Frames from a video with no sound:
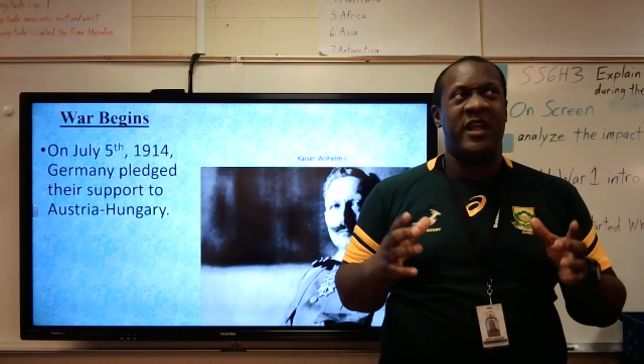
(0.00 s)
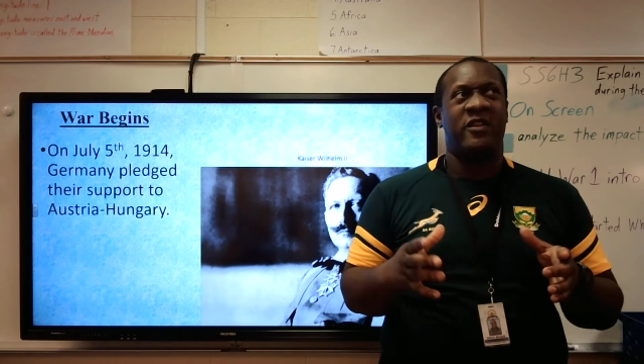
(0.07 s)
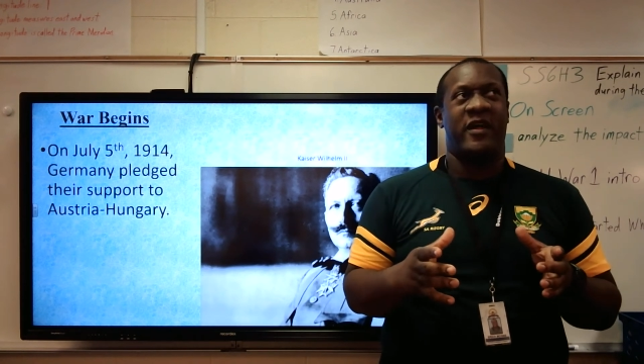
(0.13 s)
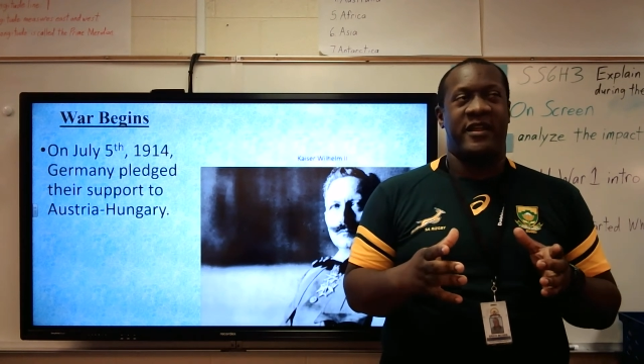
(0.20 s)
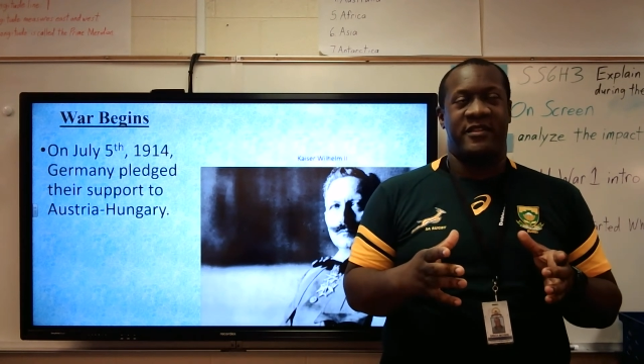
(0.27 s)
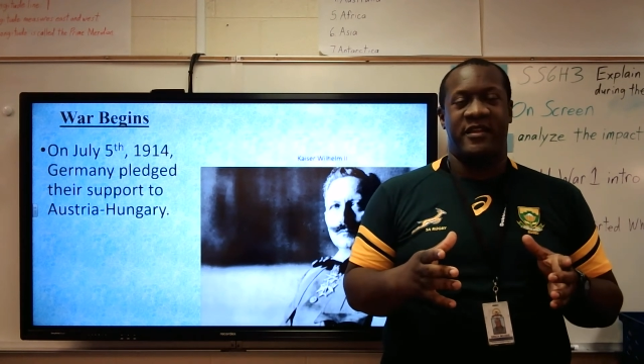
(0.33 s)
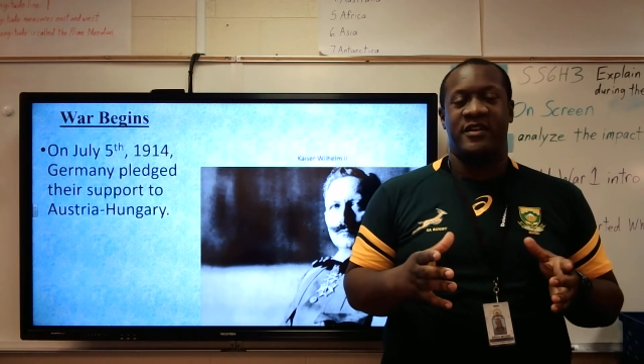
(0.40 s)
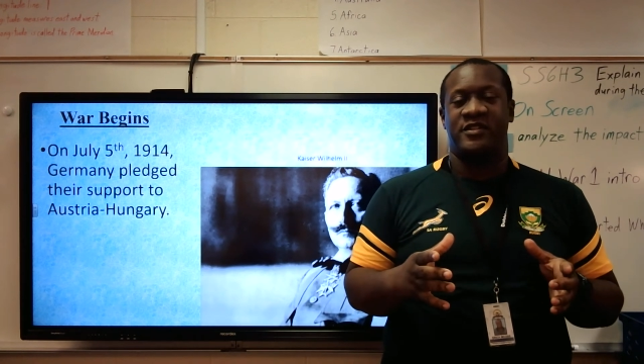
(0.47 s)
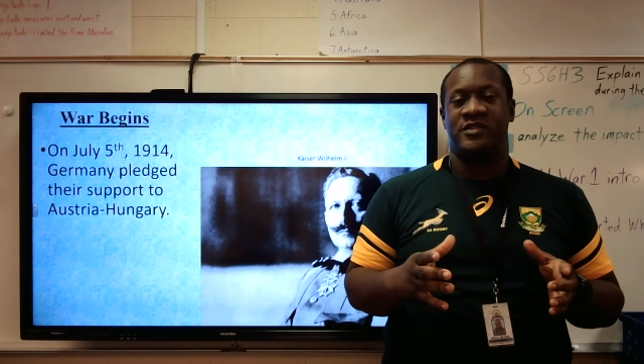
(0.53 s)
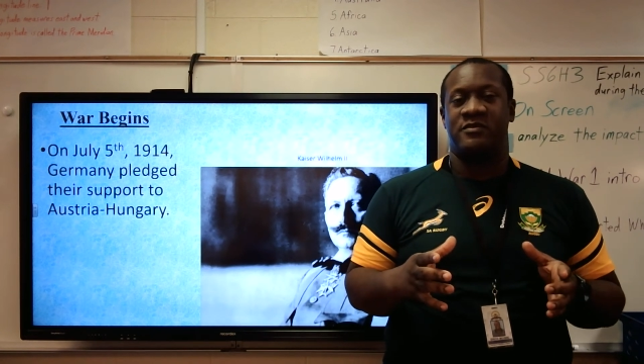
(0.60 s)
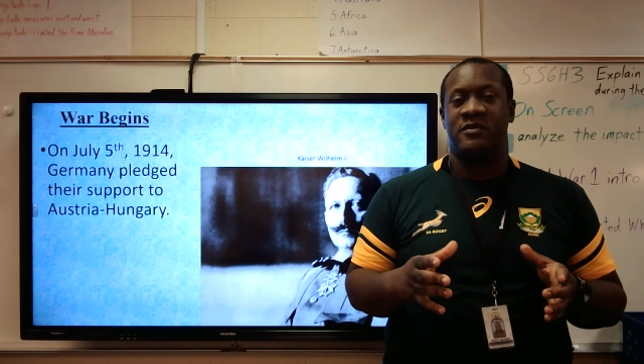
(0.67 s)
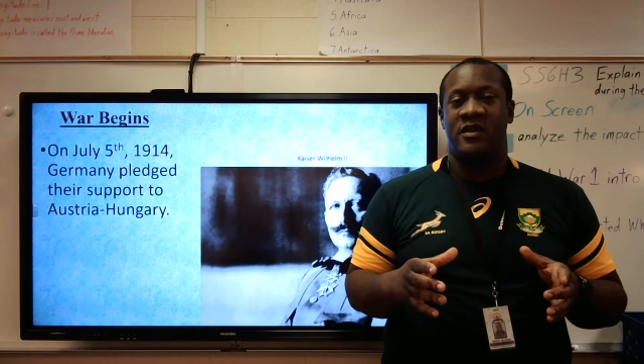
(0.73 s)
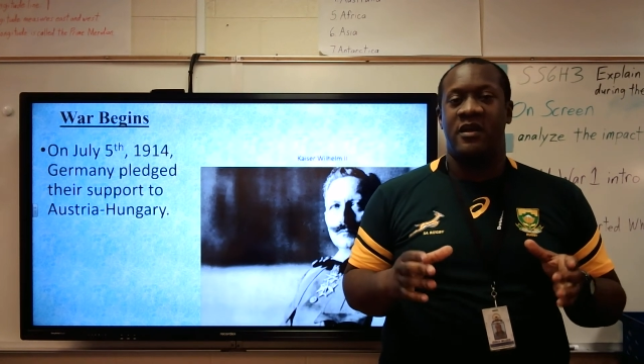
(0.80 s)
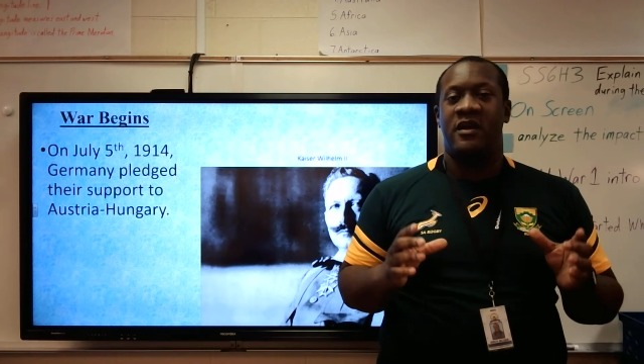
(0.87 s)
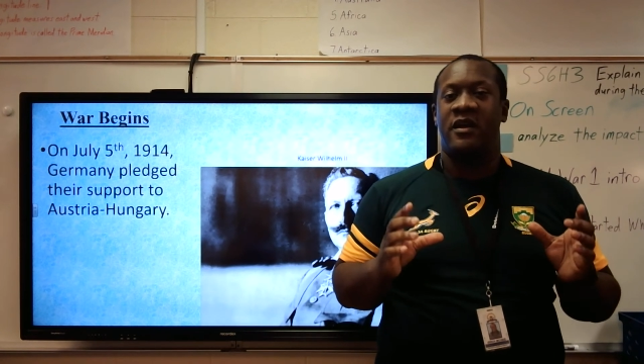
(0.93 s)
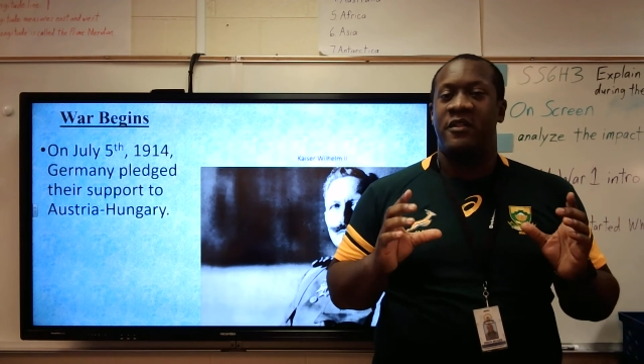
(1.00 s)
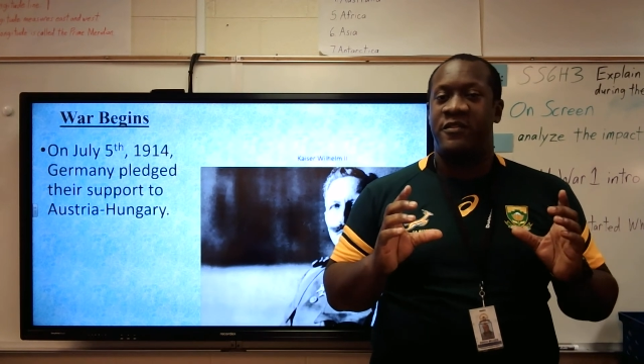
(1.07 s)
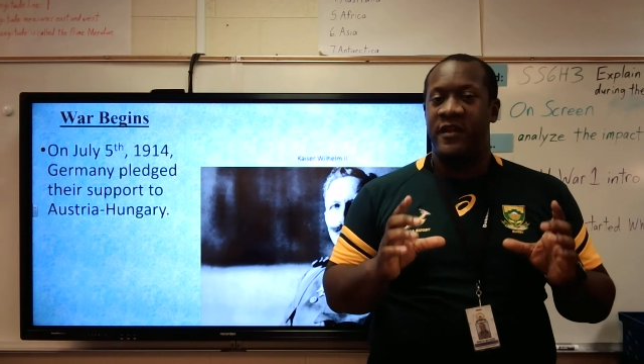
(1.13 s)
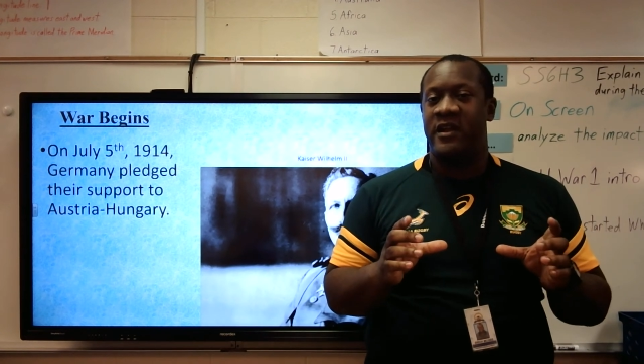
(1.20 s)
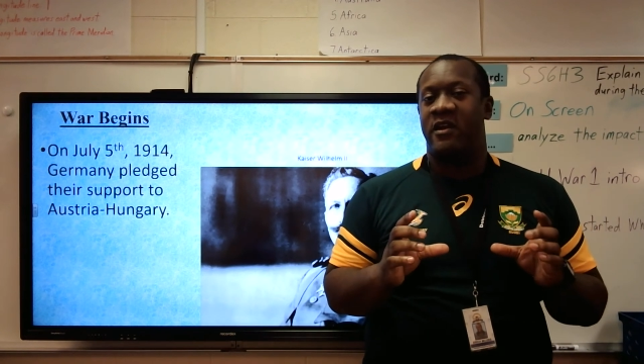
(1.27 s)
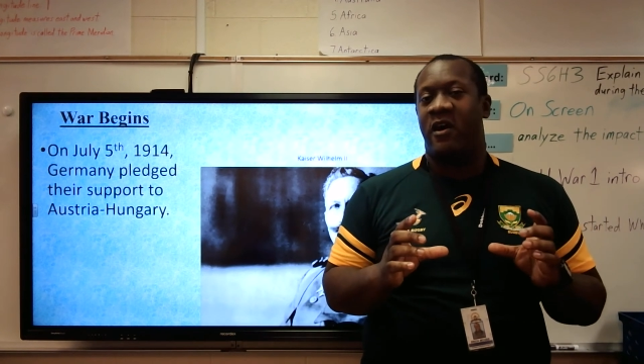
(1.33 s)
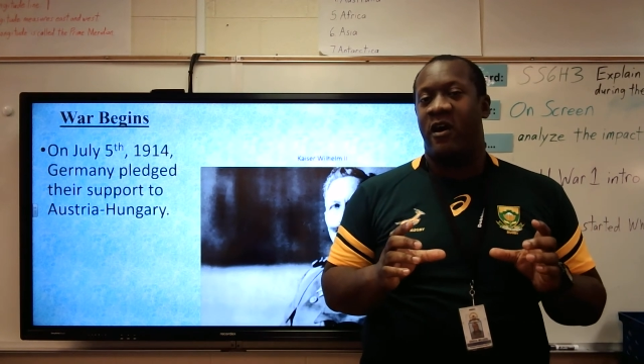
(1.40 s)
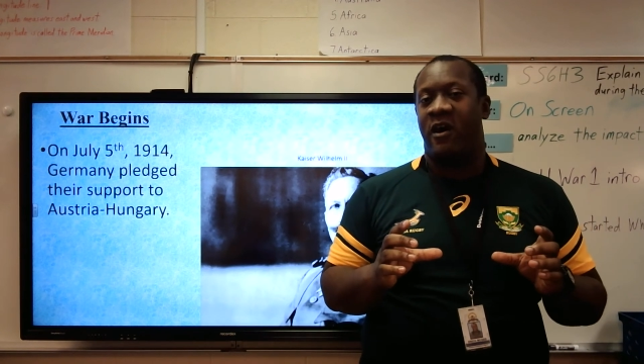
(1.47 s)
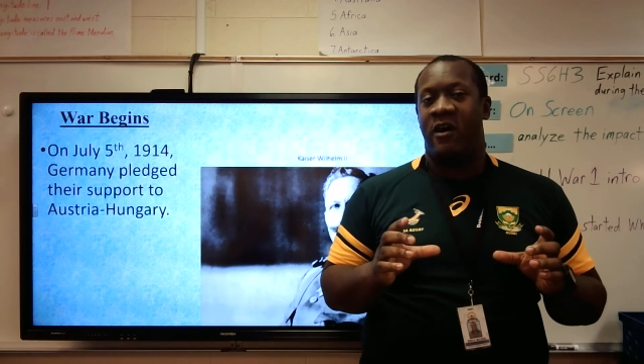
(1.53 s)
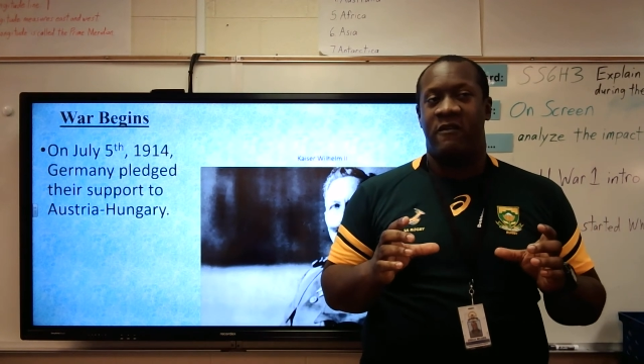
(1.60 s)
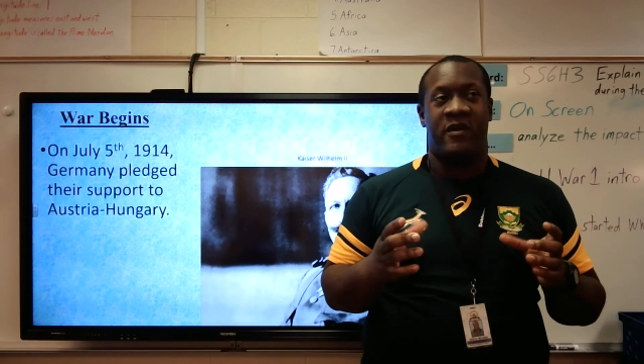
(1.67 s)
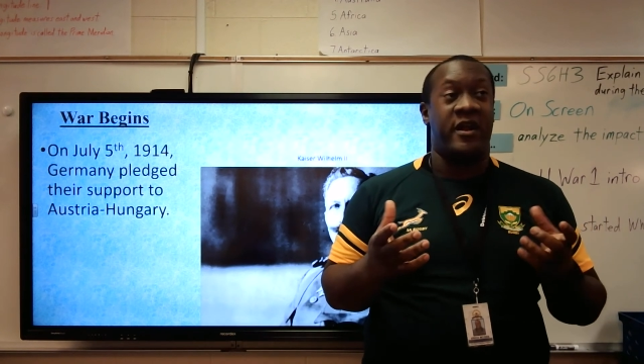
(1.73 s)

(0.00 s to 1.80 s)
like this. Think of,